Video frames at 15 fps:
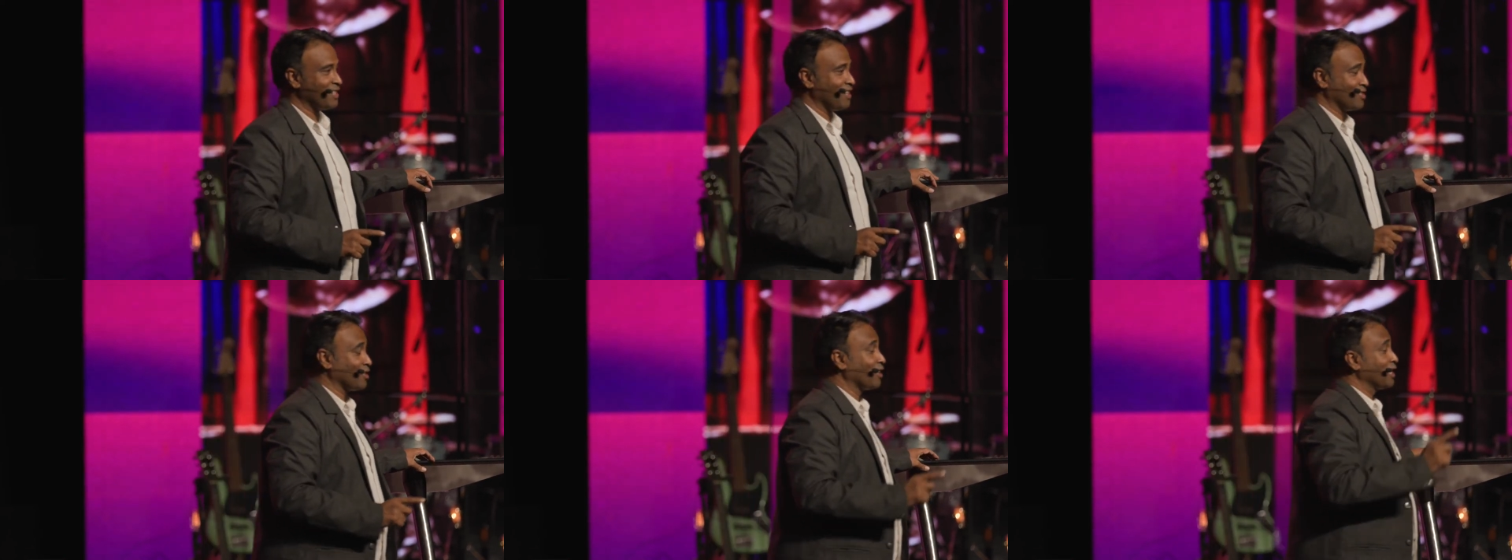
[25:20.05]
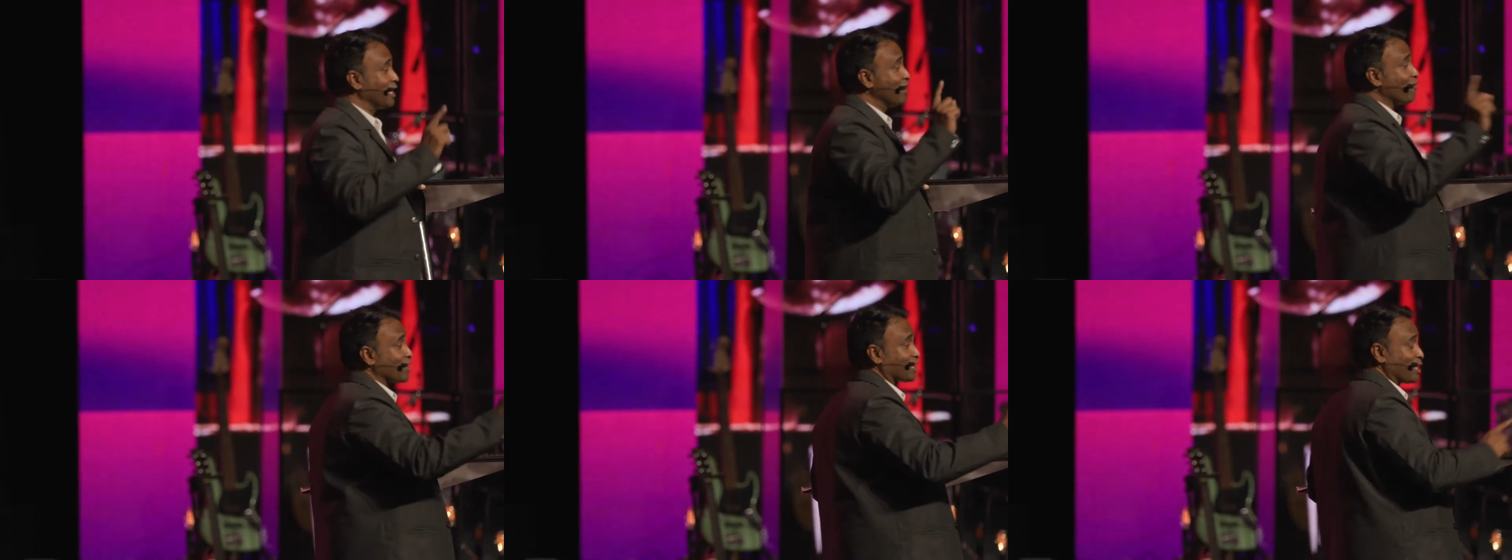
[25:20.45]
Sorry, Eve
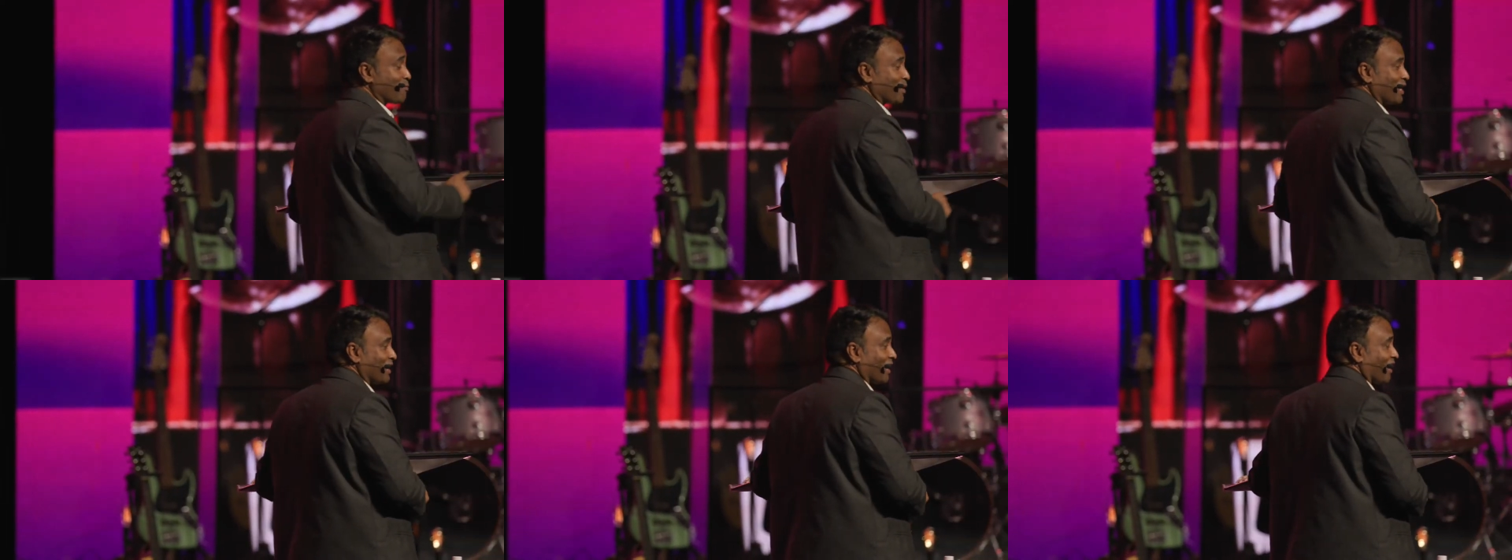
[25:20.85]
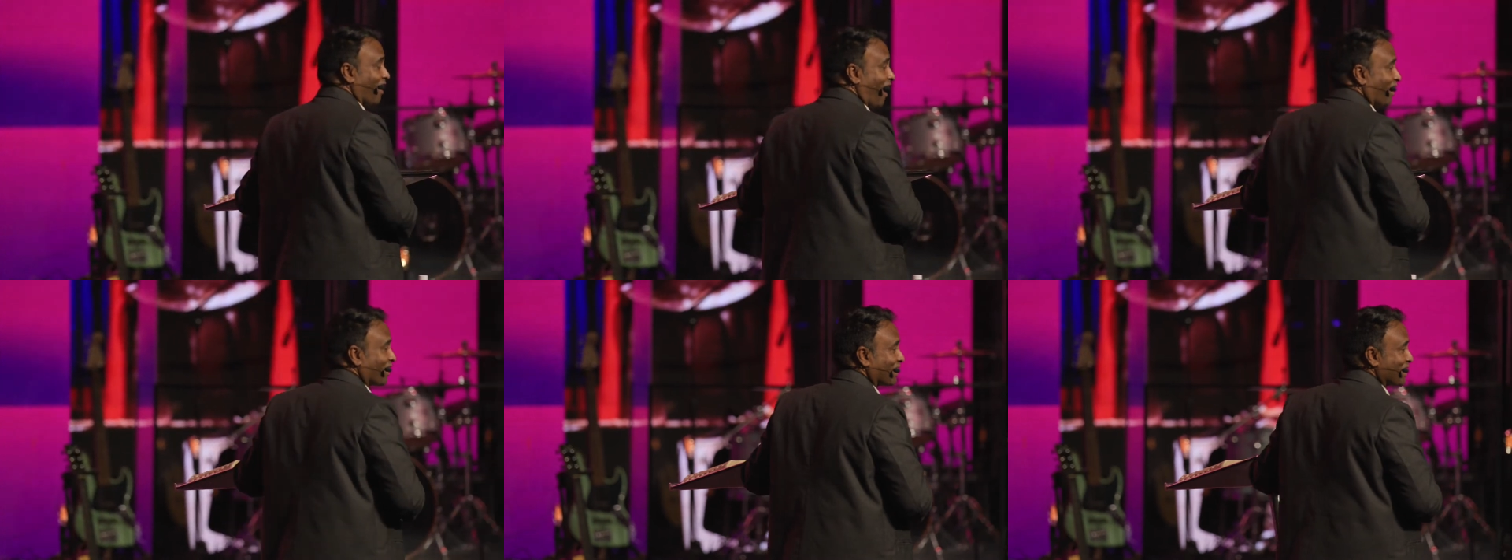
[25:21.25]
was tempted in the
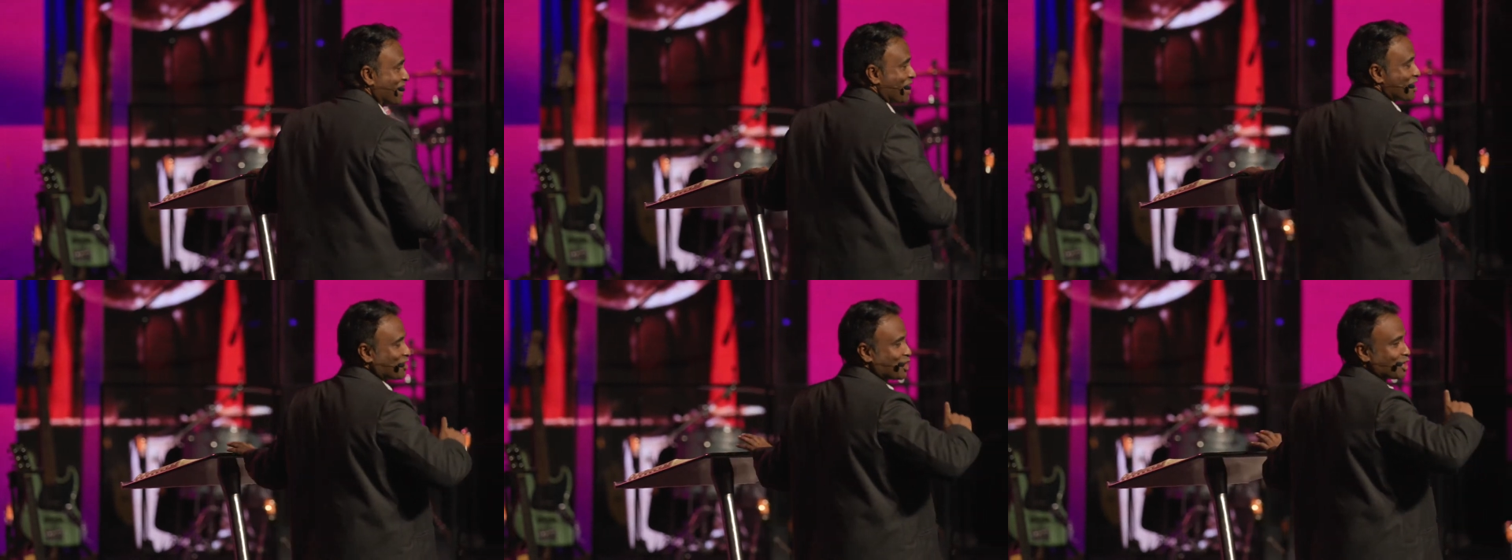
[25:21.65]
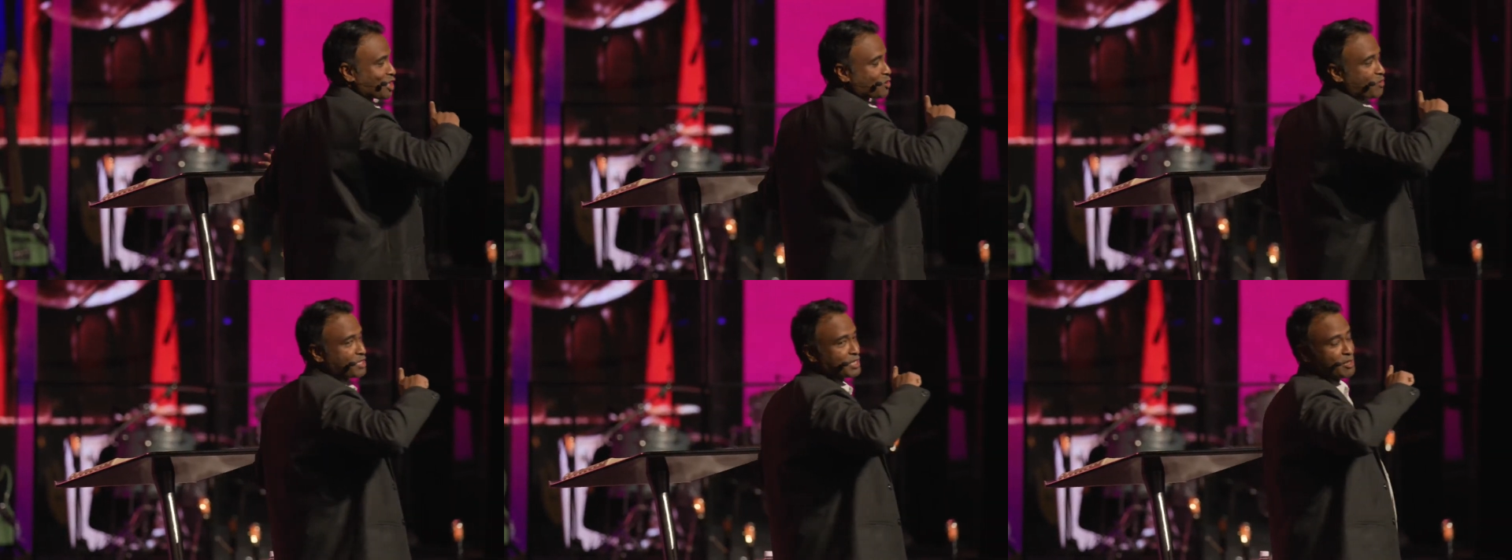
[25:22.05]
garden. Jesus
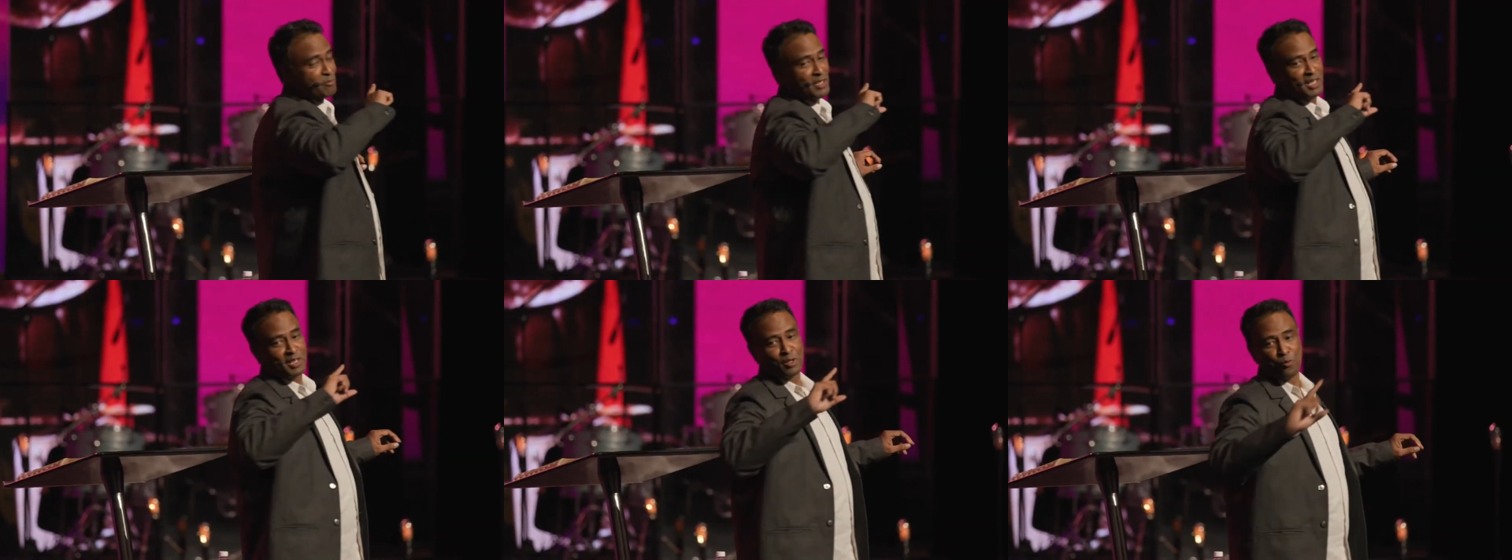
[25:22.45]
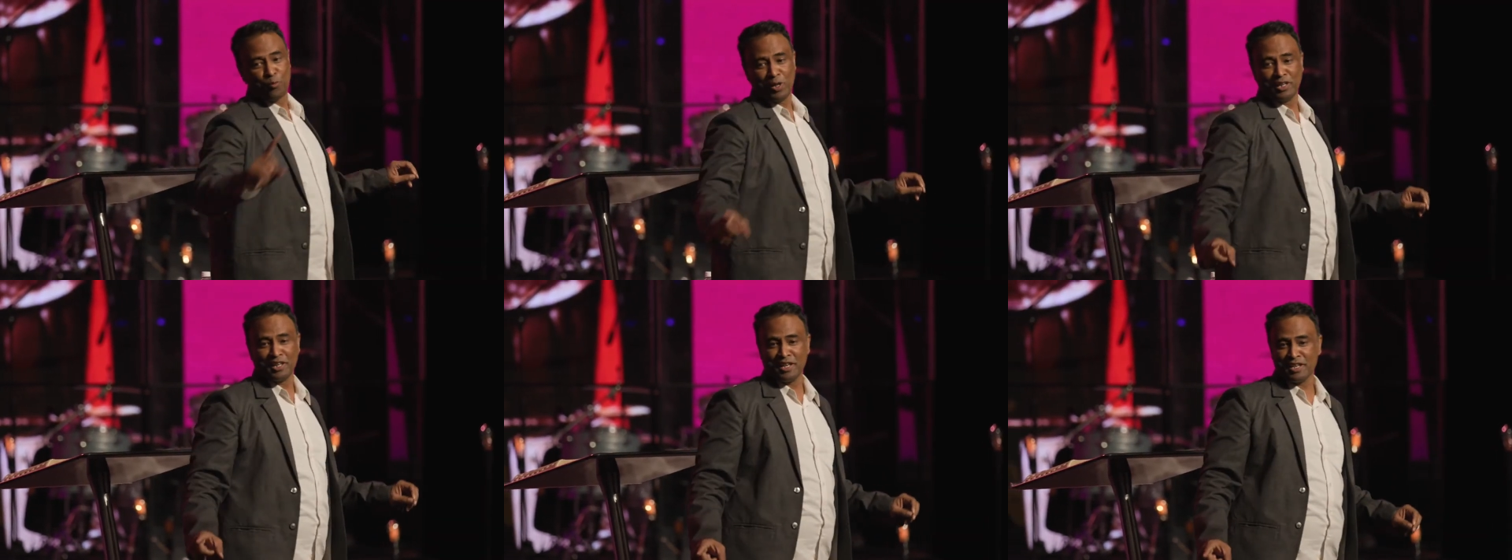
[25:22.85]
was tempted in the
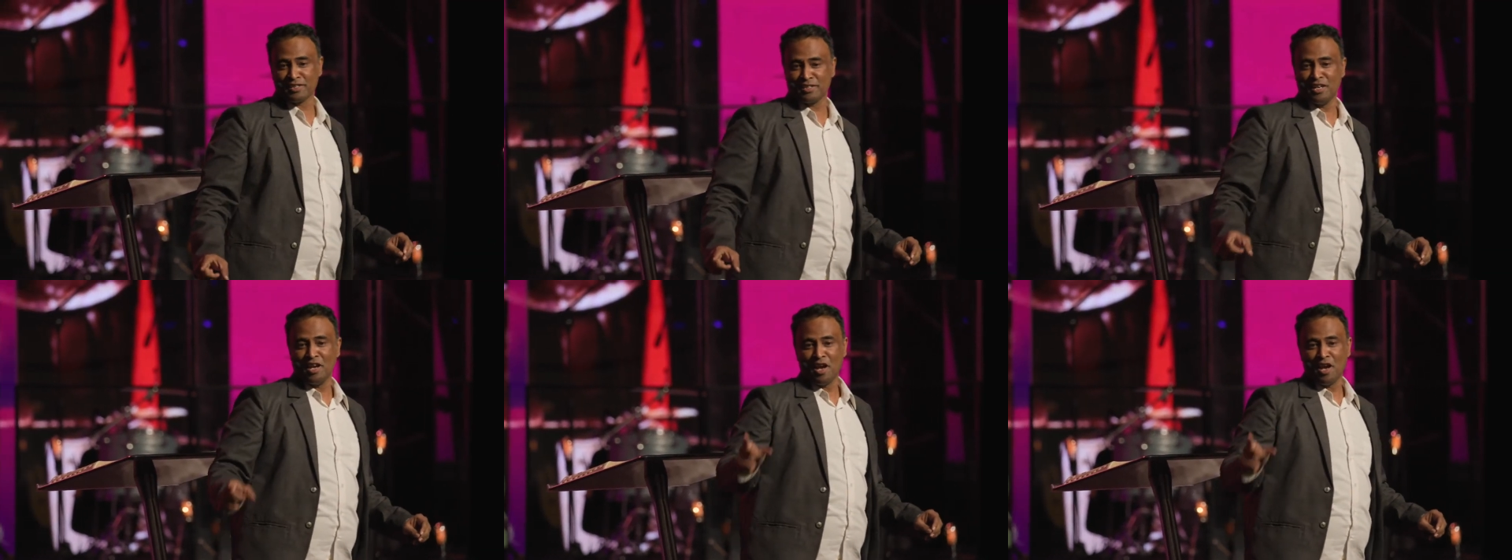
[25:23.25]
wilderness.